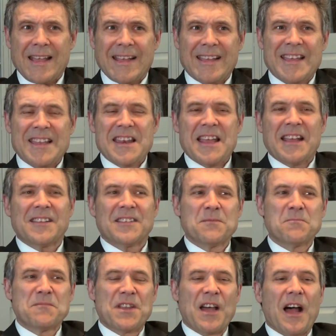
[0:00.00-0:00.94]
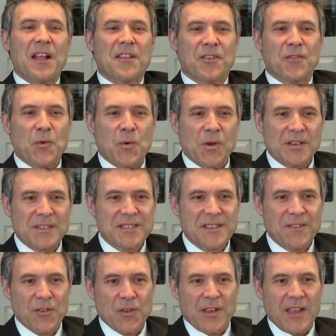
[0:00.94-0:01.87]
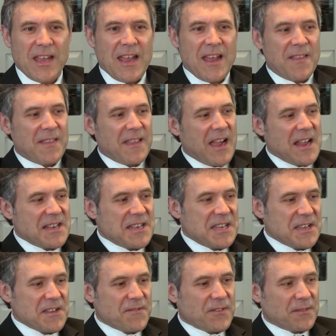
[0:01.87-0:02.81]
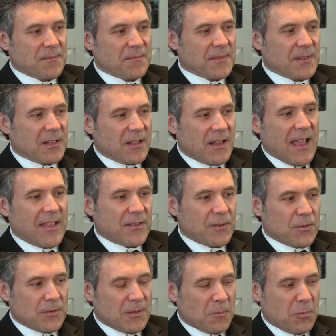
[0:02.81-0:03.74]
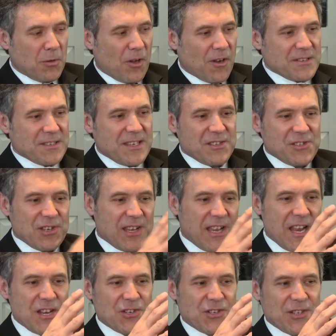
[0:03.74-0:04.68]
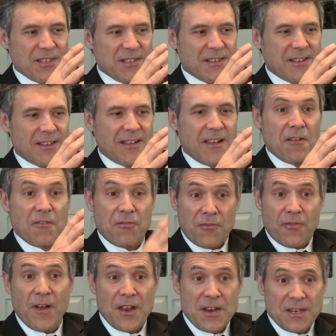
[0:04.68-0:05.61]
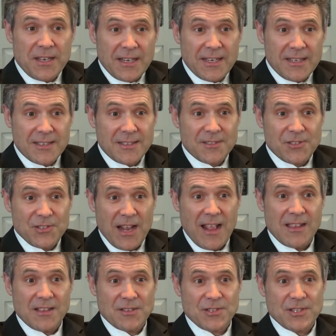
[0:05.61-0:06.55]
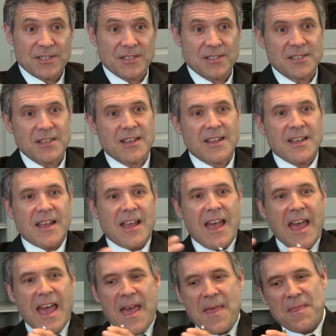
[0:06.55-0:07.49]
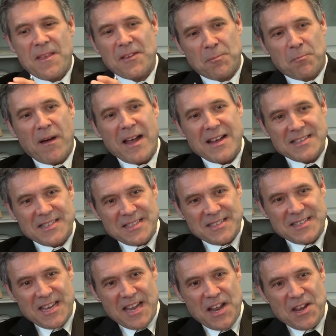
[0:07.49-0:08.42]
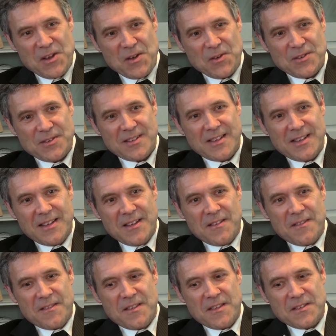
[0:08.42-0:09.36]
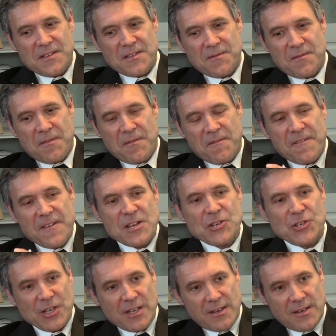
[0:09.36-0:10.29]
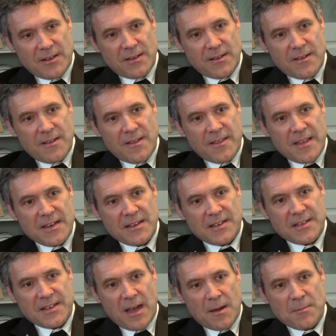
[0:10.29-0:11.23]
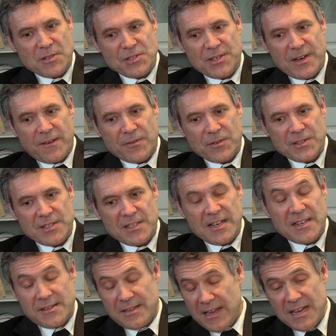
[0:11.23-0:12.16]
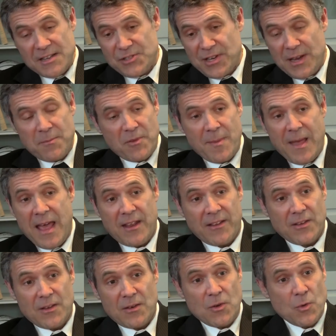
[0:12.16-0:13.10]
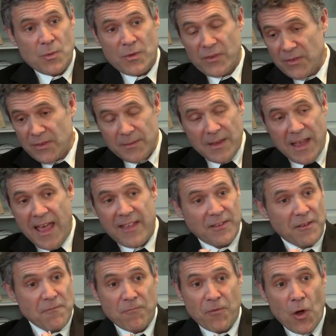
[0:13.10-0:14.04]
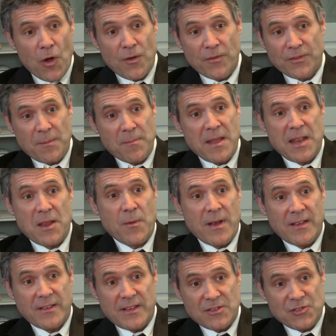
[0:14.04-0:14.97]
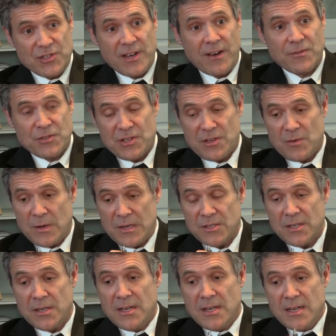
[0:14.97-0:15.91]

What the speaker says: Connect some dots for us, if you can. The idea of a classical liberal arts education, funding challenges, and this bicentennial, this vision that Thomas Jefferson and James Madison, who was as involved in many ways as Jefferson was,